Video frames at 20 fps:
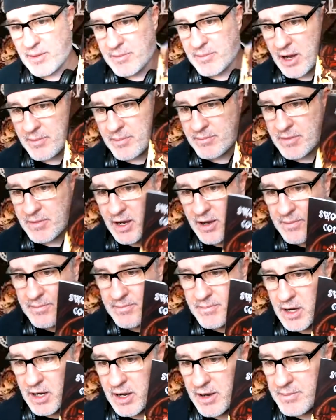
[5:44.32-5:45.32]

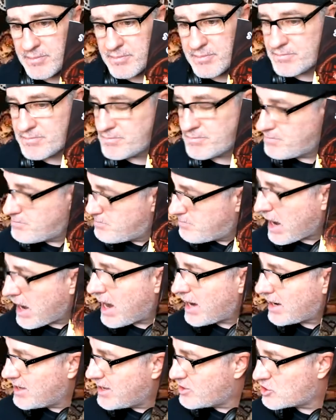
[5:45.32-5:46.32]
I'm
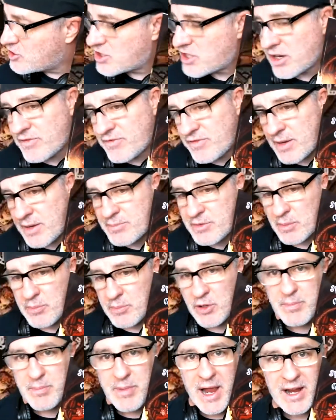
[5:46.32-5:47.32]
packing stuff up to
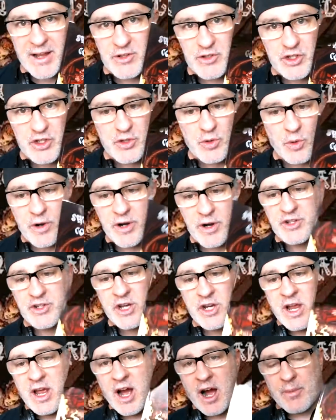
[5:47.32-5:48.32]
put back in storage.
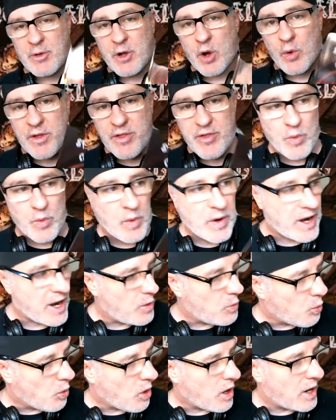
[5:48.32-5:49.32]
I'm going through what I
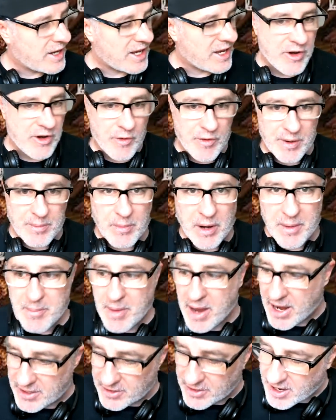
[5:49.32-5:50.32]
want here in my
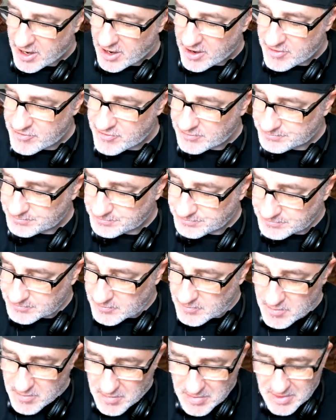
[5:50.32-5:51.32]
man cave,
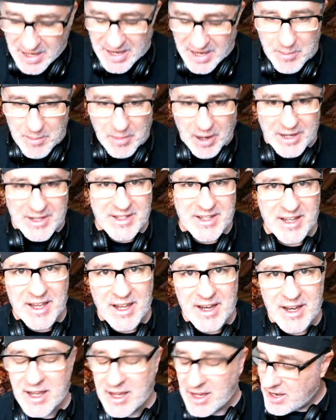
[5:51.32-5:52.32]
in my
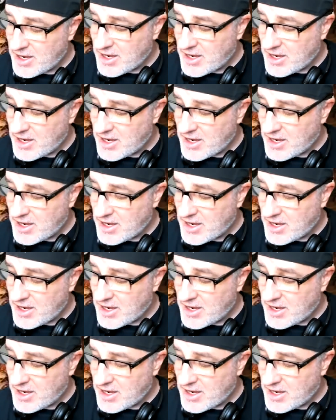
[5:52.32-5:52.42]
den.